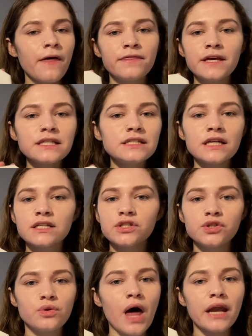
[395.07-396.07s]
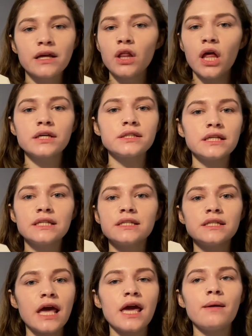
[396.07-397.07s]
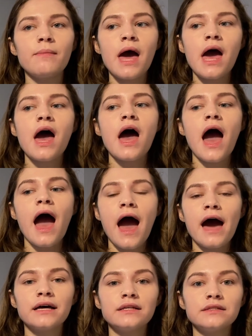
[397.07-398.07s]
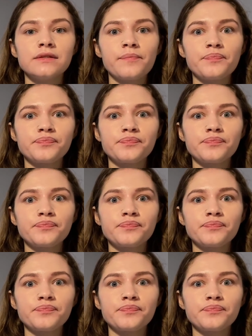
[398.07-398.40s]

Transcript: This doesn't do that. It looks the same as